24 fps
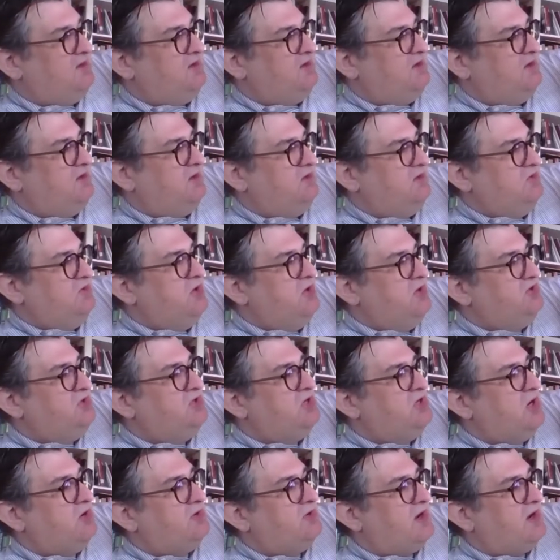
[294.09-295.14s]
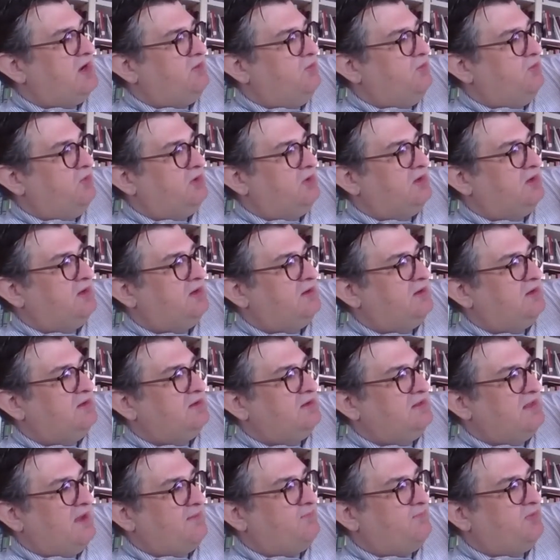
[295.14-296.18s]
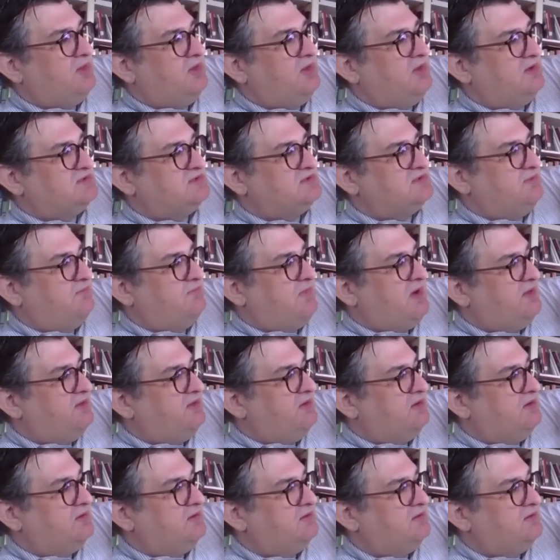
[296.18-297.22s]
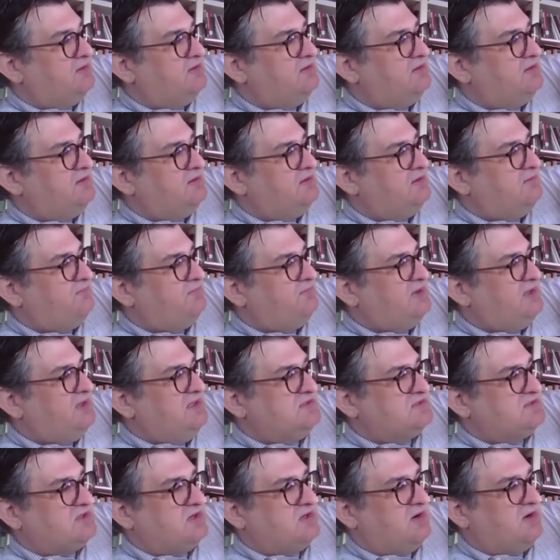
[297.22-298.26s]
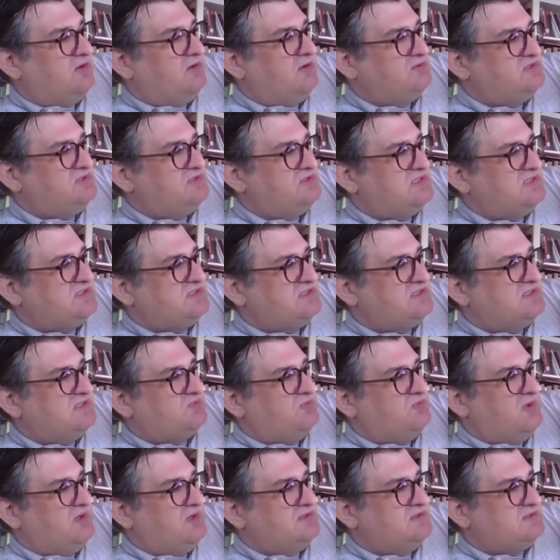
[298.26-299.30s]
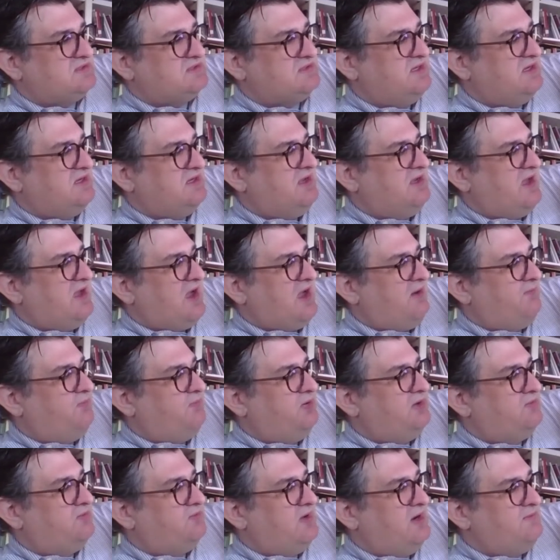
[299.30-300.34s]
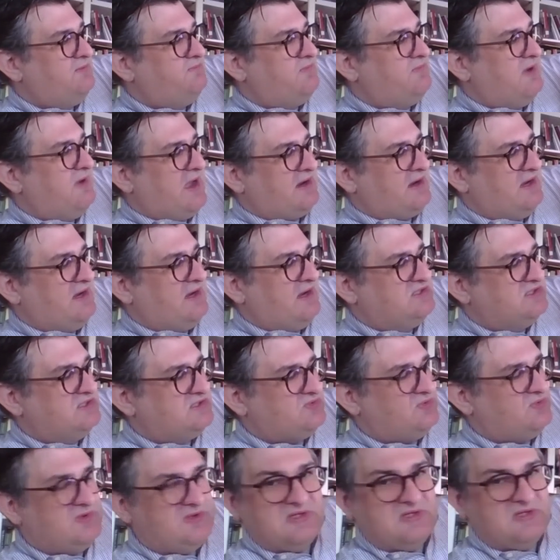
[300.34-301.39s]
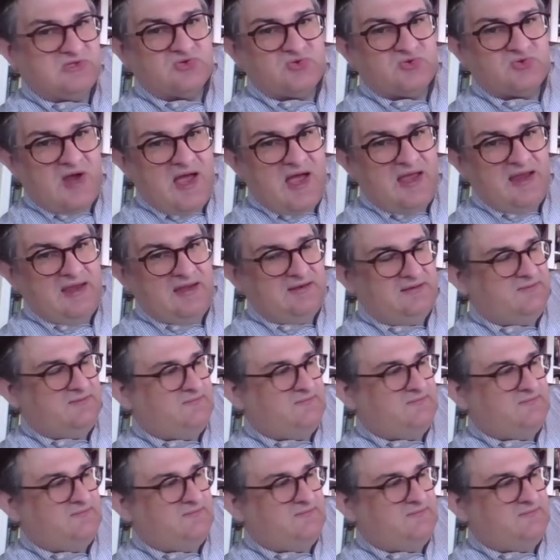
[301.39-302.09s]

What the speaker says: No, you don't, I warned. That belongs to Mother. Please, Carl, just this once. I'll put it right back. I just want to try it.